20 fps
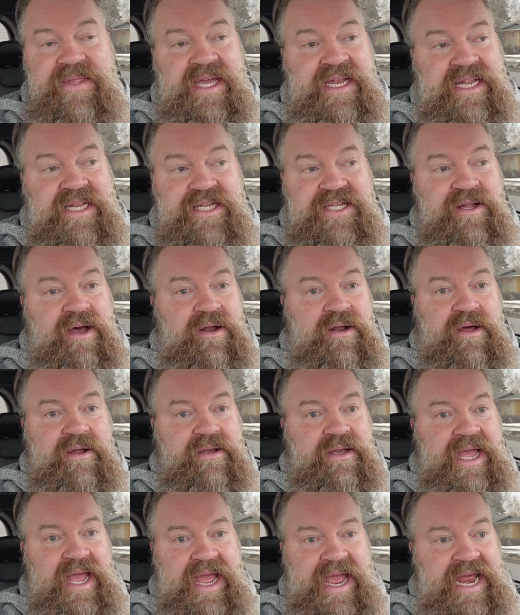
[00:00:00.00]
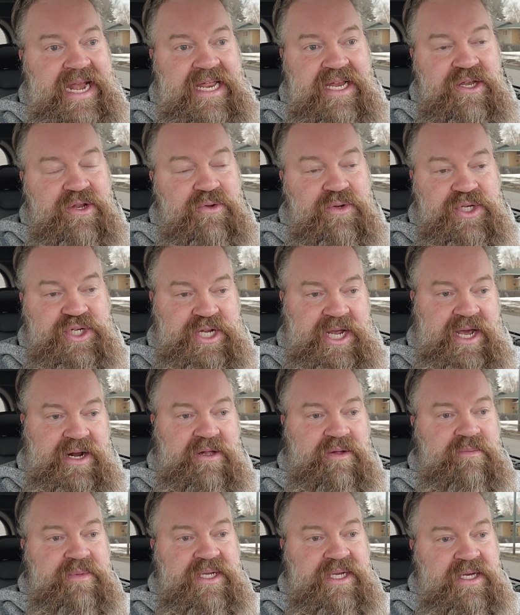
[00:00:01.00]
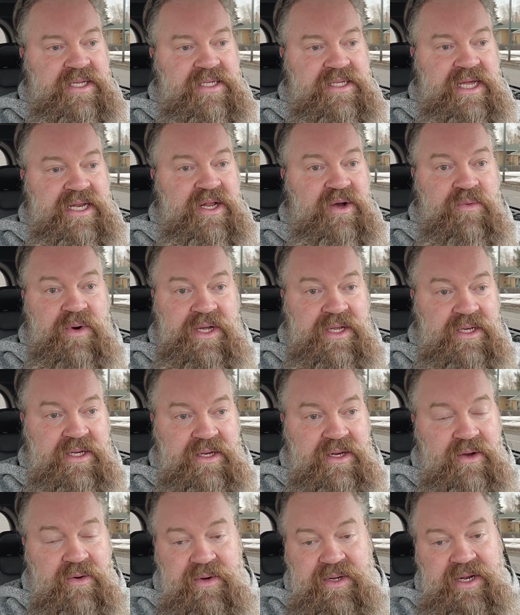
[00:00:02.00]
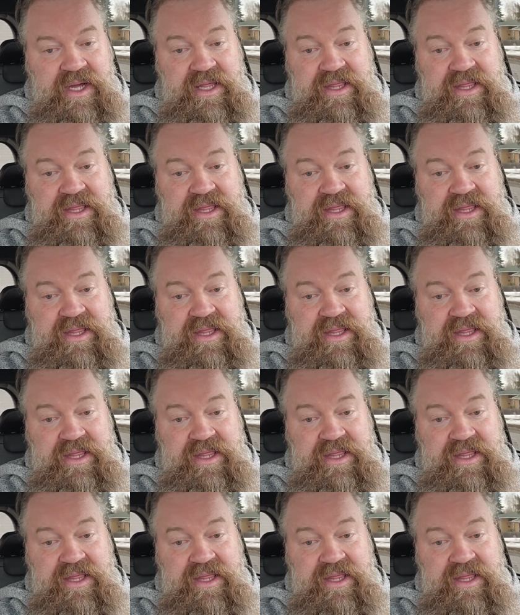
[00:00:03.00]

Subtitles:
And it's not on any news channel because they don't want you to know it,